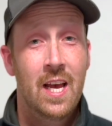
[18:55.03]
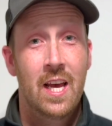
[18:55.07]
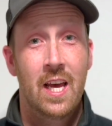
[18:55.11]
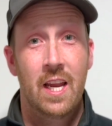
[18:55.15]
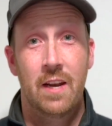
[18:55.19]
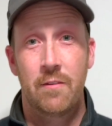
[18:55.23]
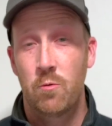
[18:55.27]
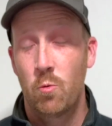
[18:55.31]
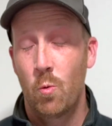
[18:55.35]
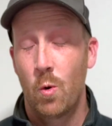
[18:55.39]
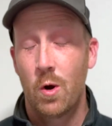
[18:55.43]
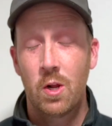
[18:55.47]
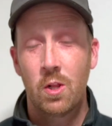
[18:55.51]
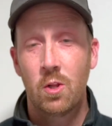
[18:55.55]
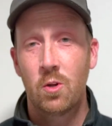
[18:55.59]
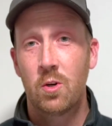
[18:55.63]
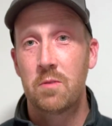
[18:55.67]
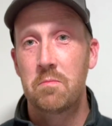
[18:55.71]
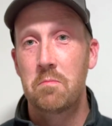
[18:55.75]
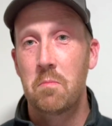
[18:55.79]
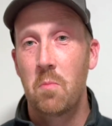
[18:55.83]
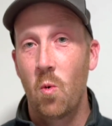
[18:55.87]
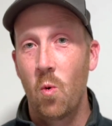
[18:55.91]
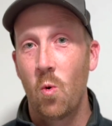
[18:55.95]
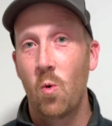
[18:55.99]
and if you want to
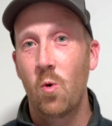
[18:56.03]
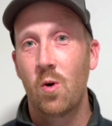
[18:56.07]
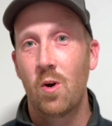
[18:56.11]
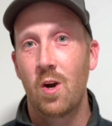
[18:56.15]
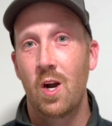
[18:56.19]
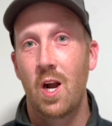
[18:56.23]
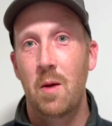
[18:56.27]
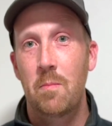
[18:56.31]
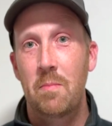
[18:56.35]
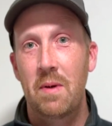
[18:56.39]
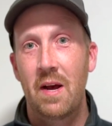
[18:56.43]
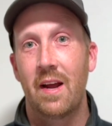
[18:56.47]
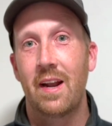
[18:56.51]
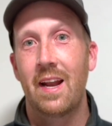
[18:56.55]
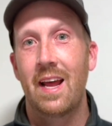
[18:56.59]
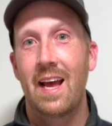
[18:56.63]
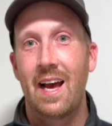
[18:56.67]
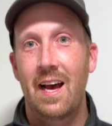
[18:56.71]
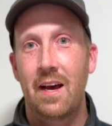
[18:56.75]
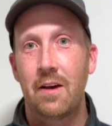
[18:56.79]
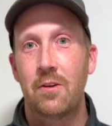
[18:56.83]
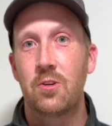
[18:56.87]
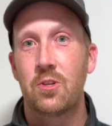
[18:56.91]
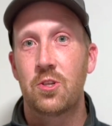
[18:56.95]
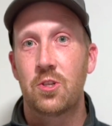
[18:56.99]
learn more about
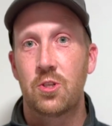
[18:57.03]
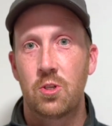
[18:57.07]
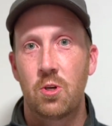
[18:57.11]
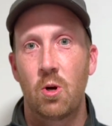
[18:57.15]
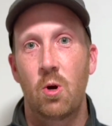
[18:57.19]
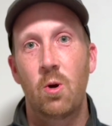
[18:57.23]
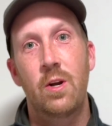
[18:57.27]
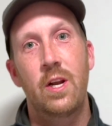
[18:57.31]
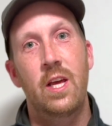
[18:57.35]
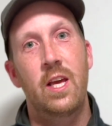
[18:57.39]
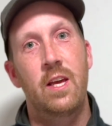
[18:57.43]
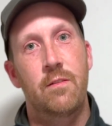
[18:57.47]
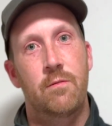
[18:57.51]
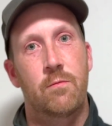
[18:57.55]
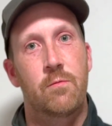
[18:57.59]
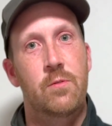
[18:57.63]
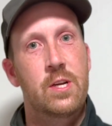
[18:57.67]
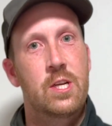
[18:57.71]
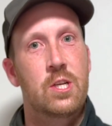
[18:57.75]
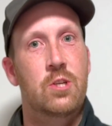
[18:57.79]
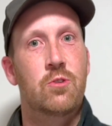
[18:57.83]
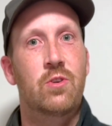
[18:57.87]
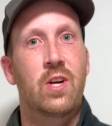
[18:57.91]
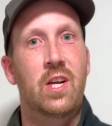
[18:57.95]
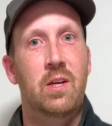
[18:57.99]
how to start a
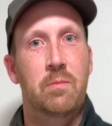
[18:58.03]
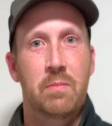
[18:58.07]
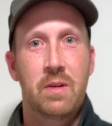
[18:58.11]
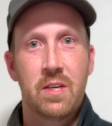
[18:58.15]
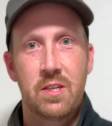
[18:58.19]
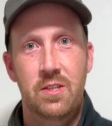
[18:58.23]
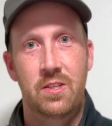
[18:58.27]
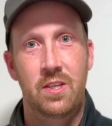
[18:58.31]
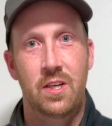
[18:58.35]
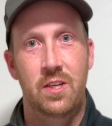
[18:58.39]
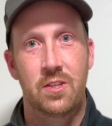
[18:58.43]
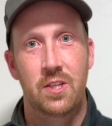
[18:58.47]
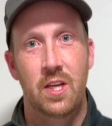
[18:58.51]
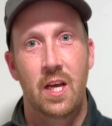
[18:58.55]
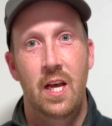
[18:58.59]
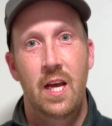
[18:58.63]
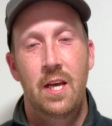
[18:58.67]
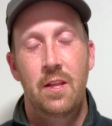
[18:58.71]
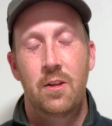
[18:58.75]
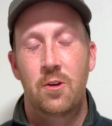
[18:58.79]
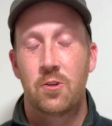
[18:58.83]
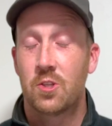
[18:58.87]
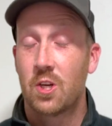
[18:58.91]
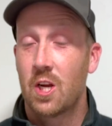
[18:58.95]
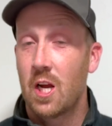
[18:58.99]
freeze drying business,
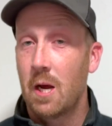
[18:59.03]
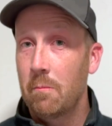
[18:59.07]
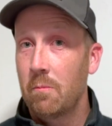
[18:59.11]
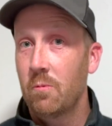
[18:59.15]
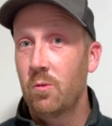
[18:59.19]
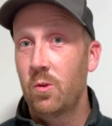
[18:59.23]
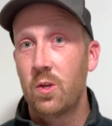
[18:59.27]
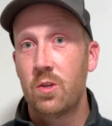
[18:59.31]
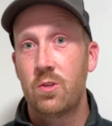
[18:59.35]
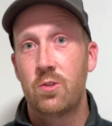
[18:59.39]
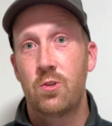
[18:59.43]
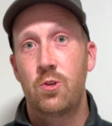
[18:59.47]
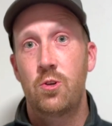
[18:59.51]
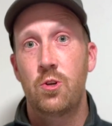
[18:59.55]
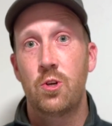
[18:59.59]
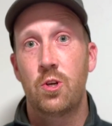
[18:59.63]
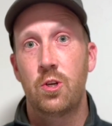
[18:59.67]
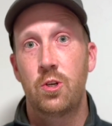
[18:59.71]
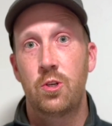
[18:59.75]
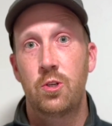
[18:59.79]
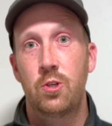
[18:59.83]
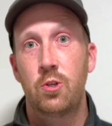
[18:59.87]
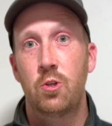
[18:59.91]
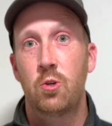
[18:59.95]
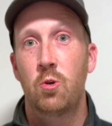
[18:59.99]
there's a couple things that you
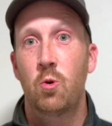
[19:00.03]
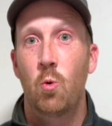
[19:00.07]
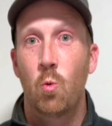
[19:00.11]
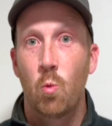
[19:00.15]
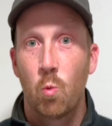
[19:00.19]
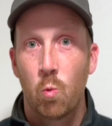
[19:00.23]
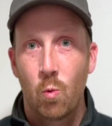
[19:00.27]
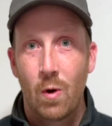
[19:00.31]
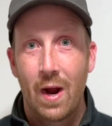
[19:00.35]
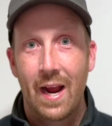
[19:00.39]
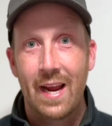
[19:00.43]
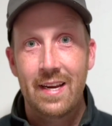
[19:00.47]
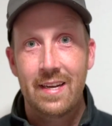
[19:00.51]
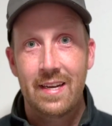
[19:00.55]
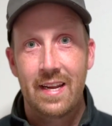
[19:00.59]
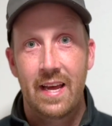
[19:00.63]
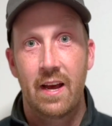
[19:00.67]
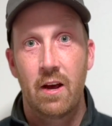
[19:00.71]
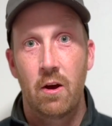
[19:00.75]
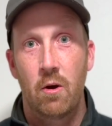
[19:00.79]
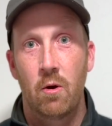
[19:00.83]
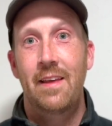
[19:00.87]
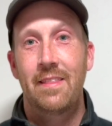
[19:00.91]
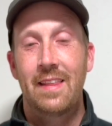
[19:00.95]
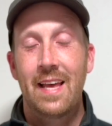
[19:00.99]
can do right
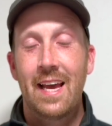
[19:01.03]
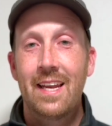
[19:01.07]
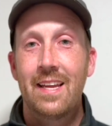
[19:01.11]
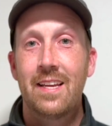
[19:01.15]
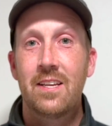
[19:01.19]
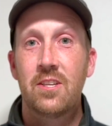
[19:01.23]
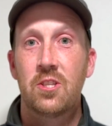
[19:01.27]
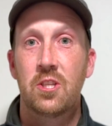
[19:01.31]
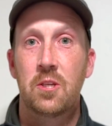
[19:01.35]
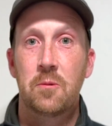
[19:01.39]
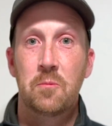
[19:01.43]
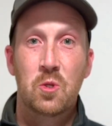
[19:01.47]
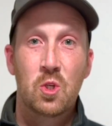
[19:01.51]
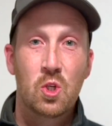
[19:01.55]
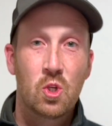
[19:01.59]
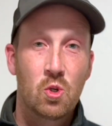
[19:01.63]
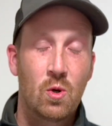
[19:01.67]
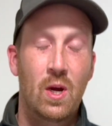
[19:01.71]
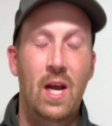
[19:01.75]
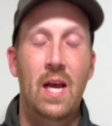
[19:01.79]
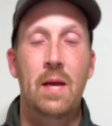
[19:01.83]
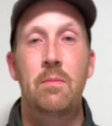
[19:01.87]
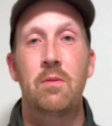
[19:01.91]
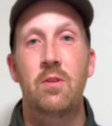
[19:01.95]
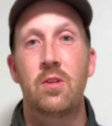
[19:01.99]
now. And that is
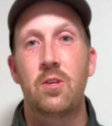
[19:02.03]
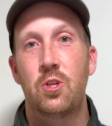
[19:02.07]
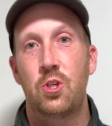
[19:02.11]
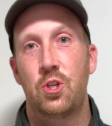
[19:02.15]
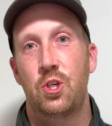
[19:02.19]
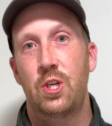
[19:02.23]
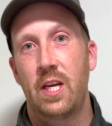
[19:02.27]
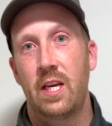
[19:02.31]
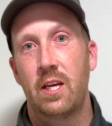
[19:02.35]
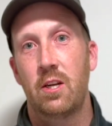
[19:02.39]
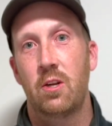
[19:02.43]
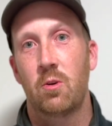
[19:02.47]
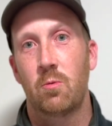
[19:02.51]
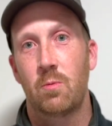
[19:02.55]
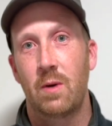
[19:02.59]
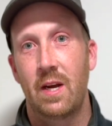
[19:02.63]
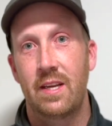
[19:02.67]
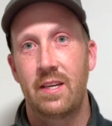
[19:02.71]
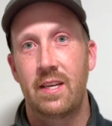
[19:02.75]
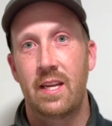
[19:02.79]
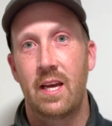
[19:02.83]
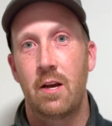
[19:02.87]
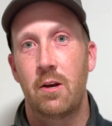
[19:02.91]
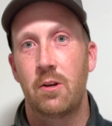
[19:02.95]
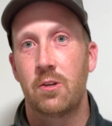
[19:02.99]
subscribe to this channel
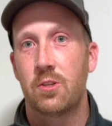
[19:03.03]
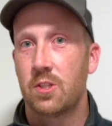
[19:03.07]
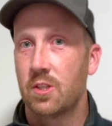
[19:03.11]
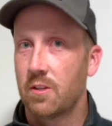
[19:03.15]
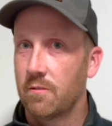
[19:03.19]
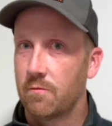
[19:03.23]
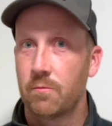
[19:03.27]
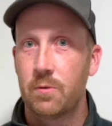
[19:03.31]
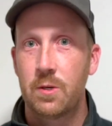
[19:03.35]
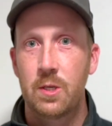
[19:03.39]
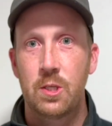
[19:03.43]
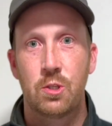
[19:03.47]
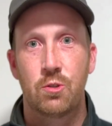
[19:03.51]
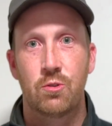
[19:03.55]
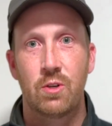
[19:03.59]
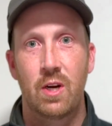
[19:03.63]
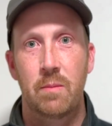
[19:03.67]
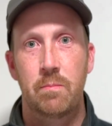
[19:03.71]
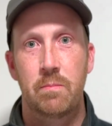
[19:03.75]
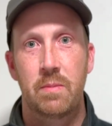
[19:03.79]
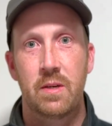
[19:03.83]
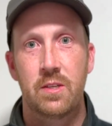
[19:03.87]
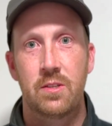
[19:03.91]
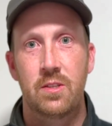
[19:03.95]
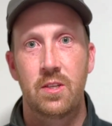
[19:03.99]
right now. It's the Freeze Dry
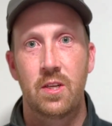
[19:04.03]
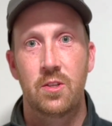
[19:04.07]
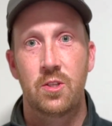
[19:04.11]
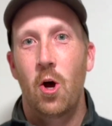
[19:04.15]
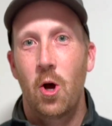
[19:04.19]
Business.